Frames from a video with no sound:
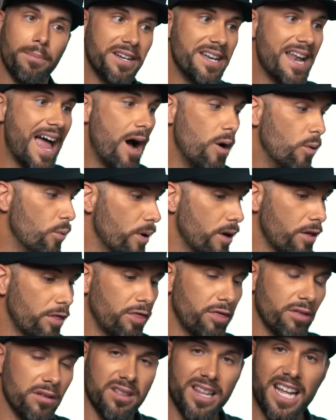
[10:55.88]
But now
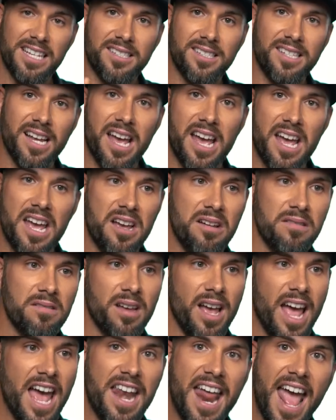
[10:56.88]
with, let's say,
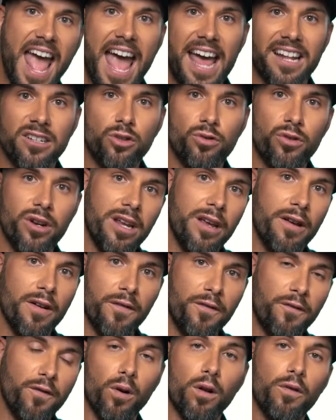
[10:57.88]
an entry
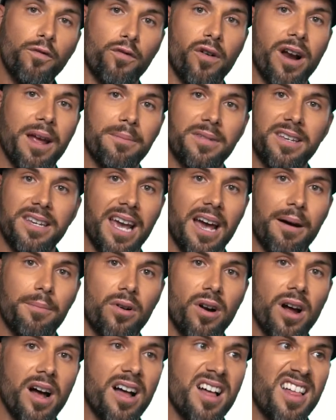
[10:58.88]
full-frame
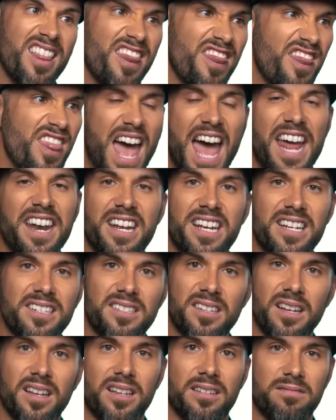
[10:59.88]
camera, that
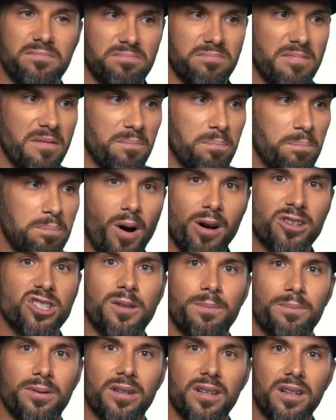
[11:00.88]
is
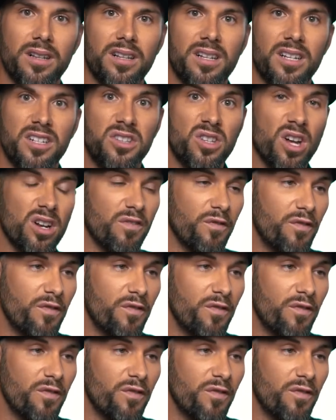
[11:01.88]
possible, not